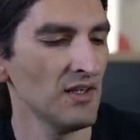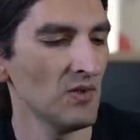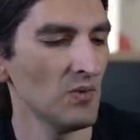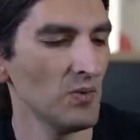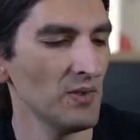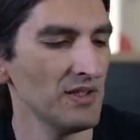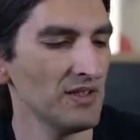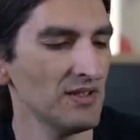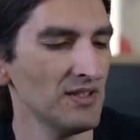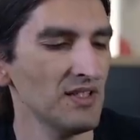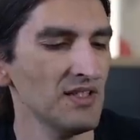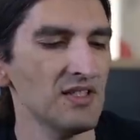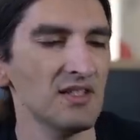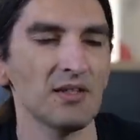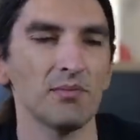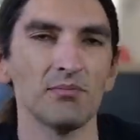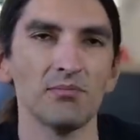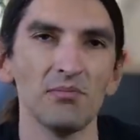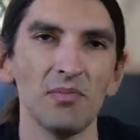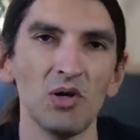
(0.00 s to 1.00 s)
with
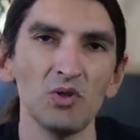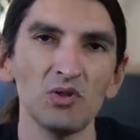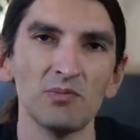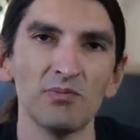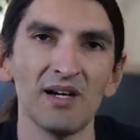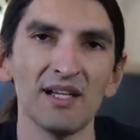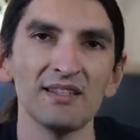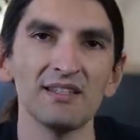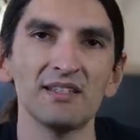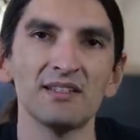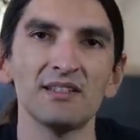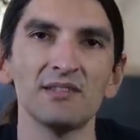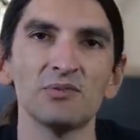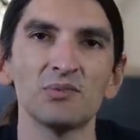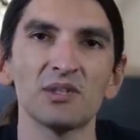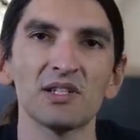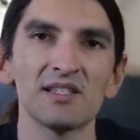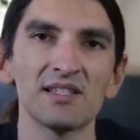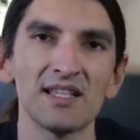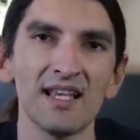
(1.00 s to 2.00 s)
this mode button
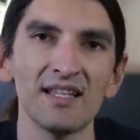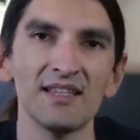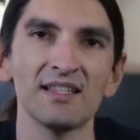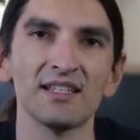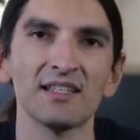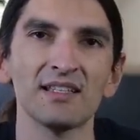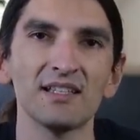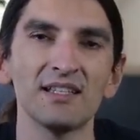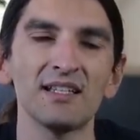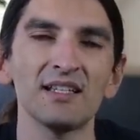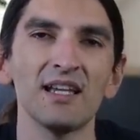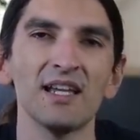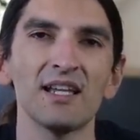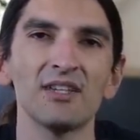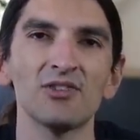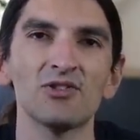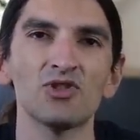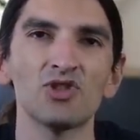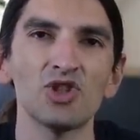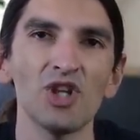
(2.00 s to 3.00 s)
into a setting
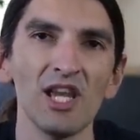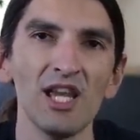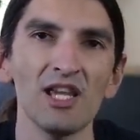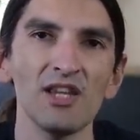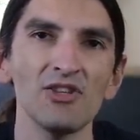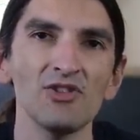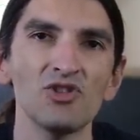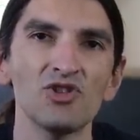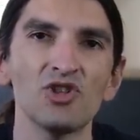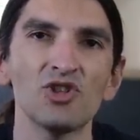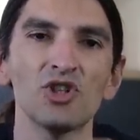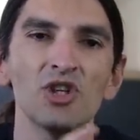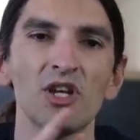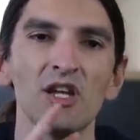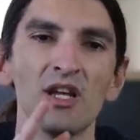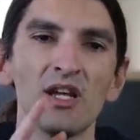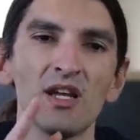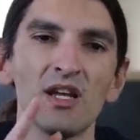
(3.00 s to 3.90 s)
and change